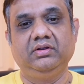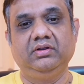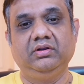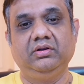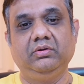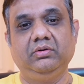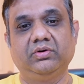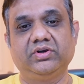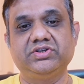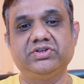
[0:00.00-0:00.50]

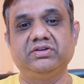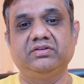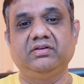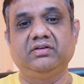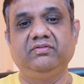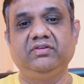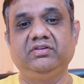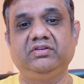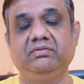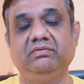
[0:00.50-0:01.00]
Location
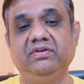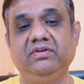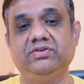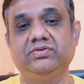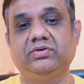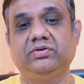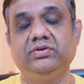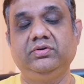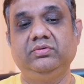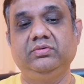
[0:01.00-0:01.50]
services will
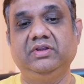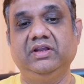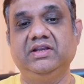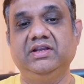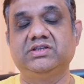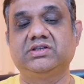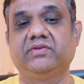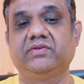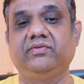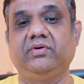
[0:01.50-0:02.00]
show you the
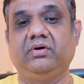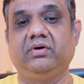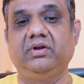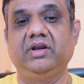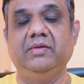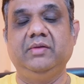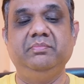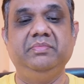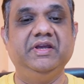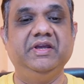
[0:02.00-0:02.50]
list of all
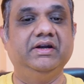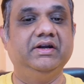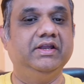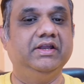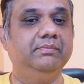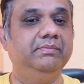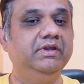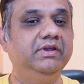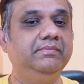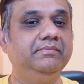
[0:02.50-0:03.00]
MP and
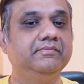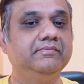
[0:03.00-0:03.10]
DP.